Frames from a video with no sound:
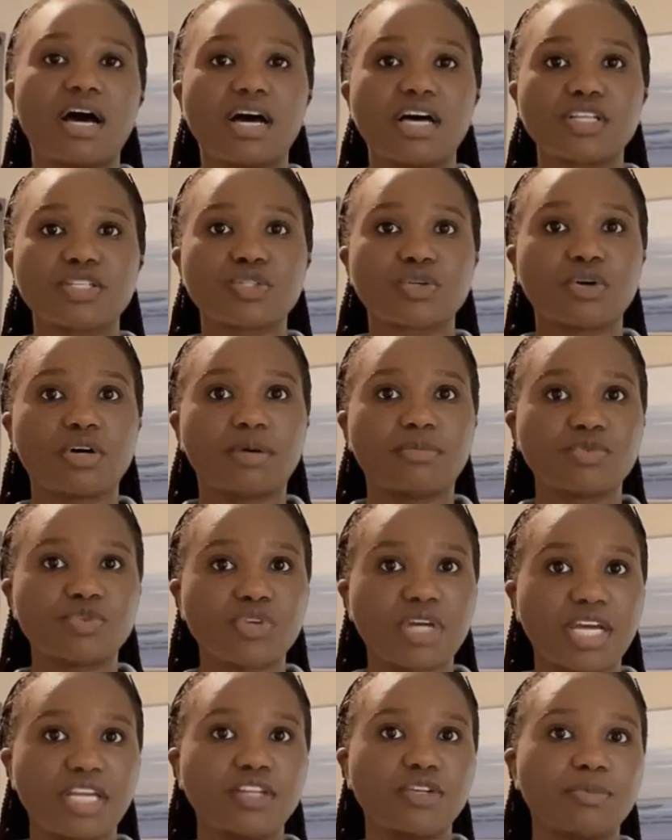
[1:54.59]
So I'm
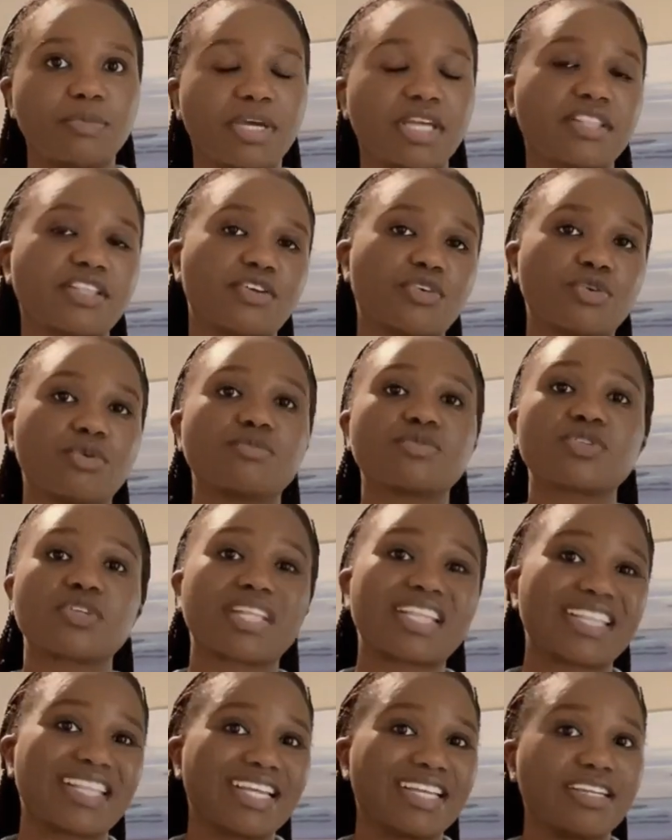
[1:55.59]
trying to make the room so
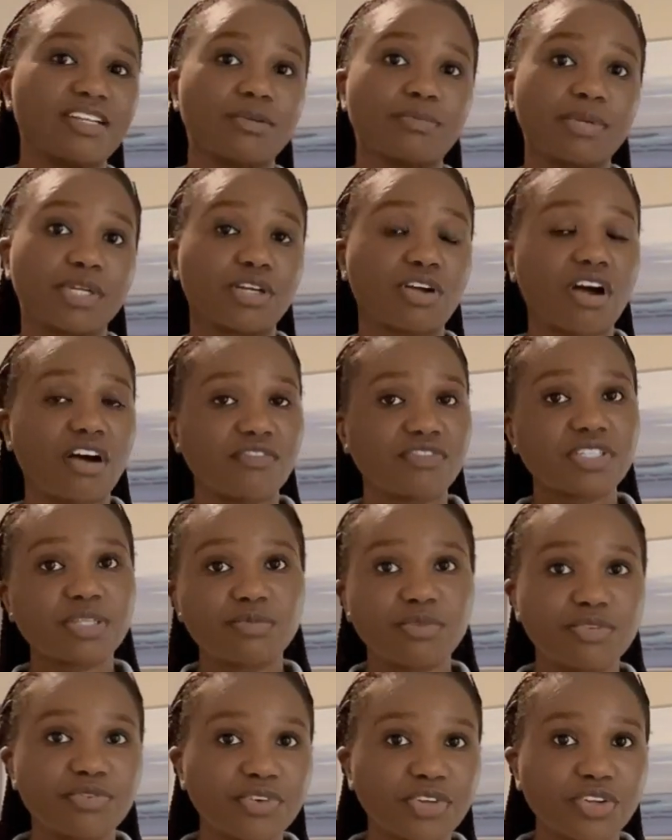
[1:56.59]
that they're a little bit
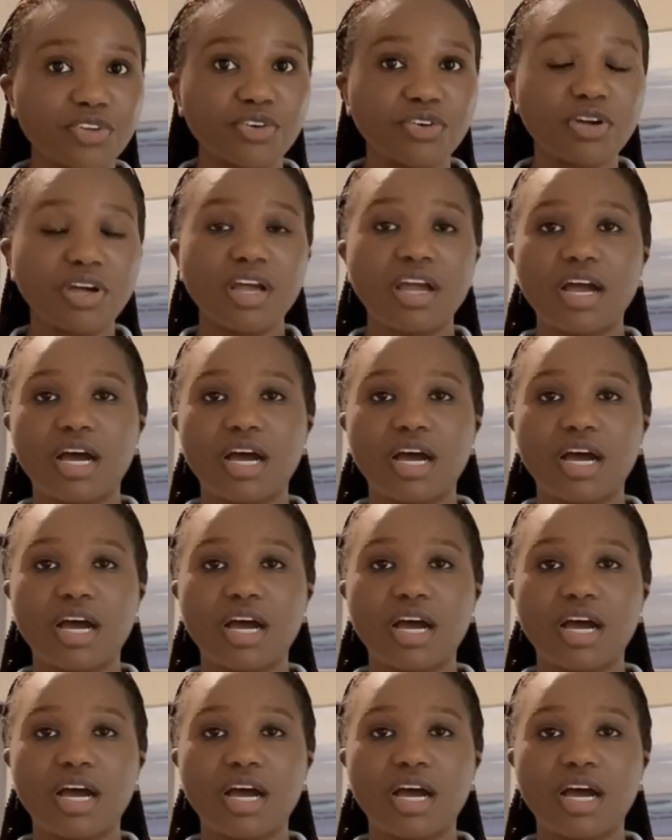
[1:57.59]
comfortable for you.